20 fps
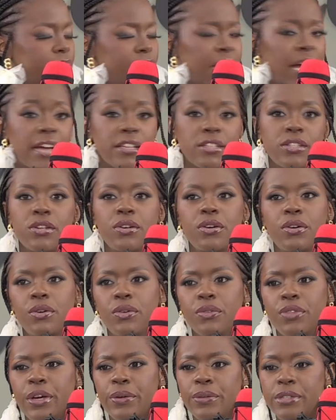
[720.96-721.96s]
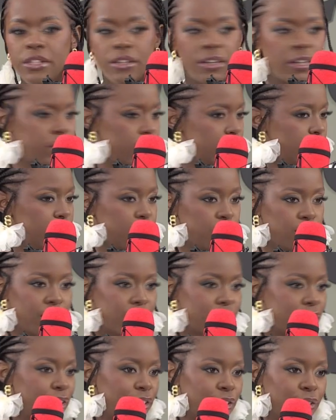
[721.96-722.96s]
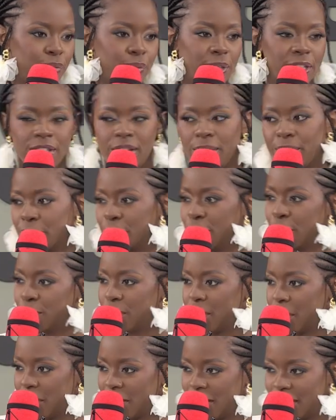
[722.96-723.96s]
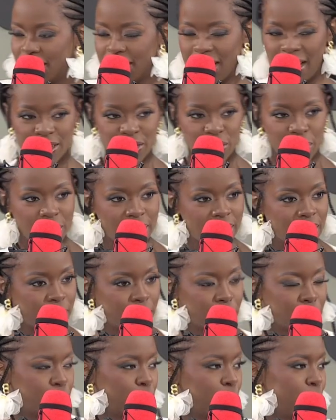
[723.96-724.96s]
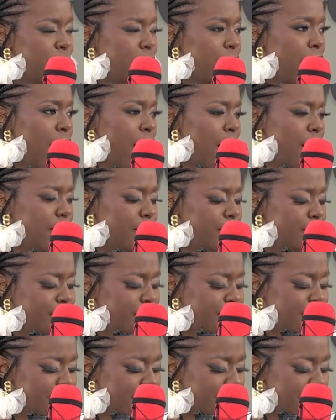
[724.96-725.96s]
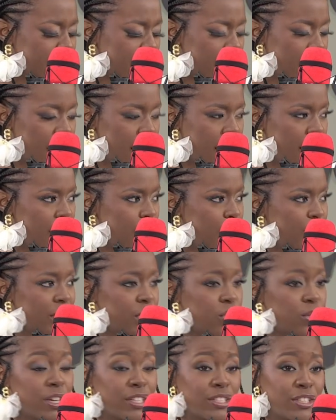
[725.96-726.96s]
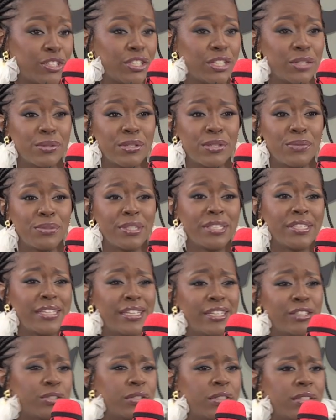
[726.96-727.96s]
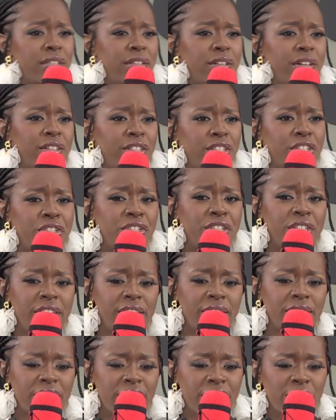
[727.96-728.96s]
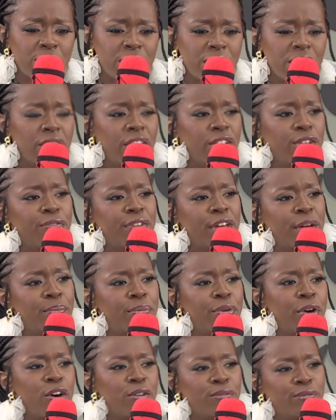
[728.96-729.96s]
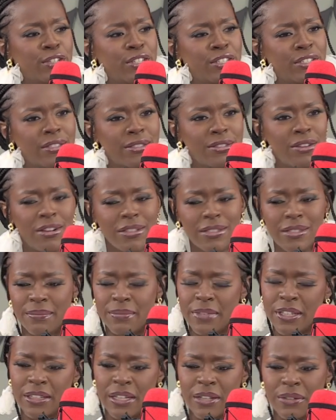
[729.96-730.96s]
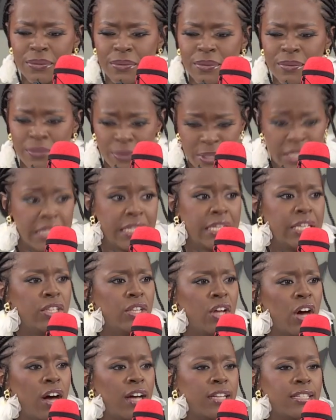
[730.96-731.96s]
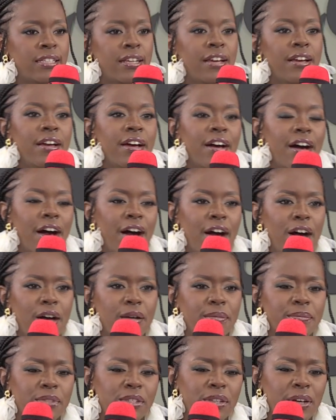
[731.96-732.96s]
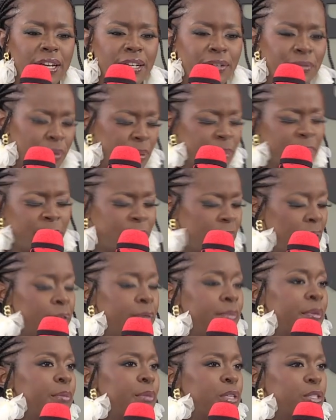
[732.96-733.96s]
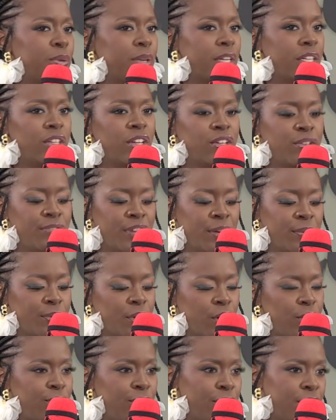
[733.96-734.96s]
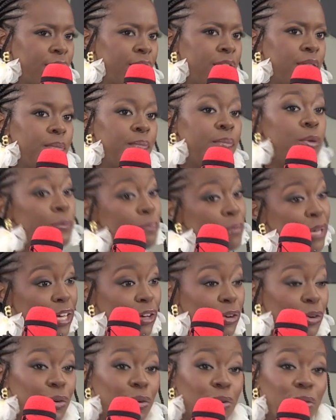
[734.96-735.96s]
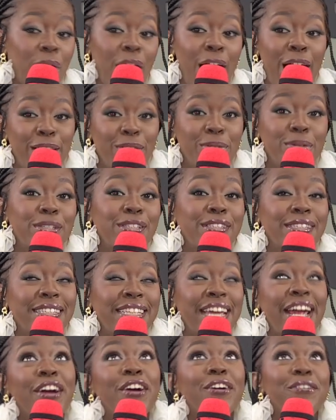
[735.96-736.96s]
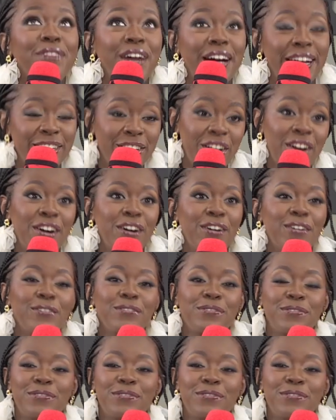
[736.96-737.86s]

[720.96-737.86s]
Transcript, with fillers: yeah, so there was an audition notice on a WhatsApp group, some of these actor WhatsApp groups. Um, I went to audition. It was a really interesting audition because there was a lot of improv, which is not something that we see a lot. Um, so I, rem- I remember doing a lot of improv with Mumbi, who I was terrified of.